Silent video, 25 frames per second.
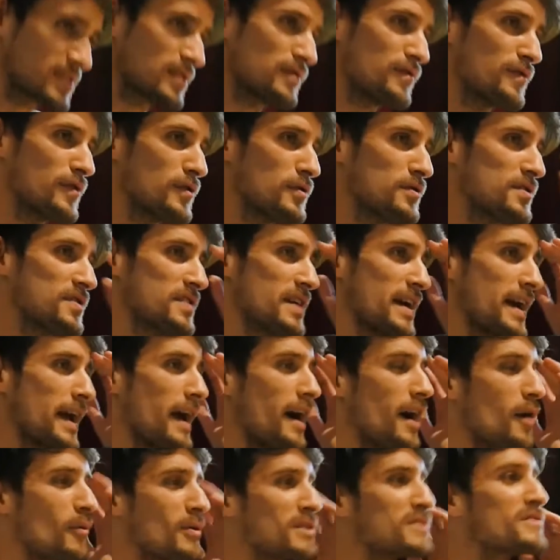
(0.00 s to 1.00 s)
the food thing,
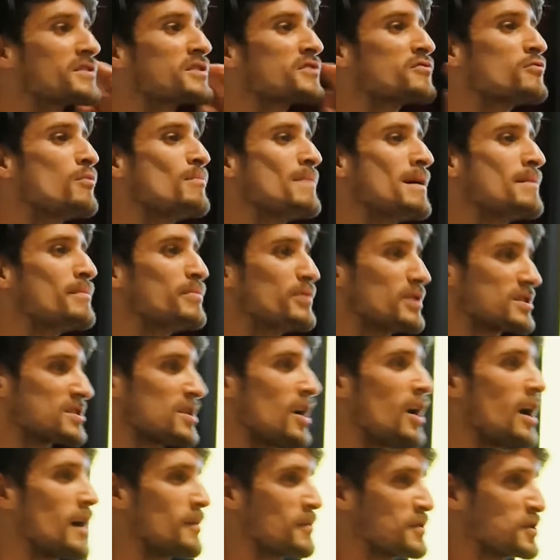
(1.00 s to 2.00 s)
I wonder if you can remember a
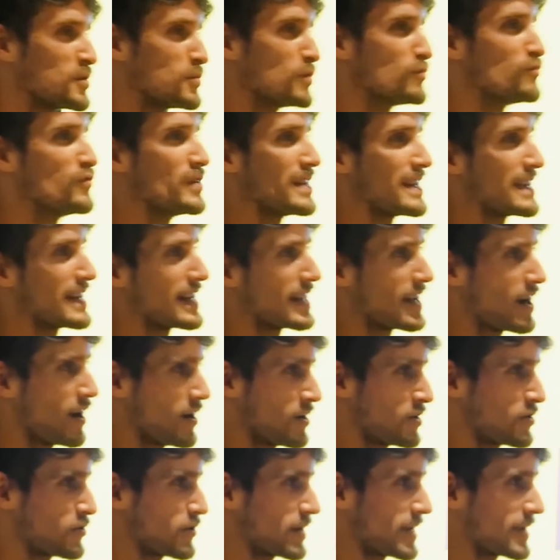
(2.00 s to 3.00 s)
time when you were really
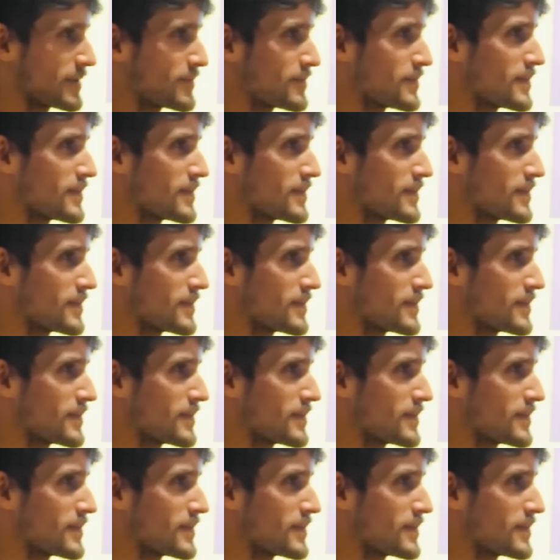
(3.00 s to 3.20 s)
hungry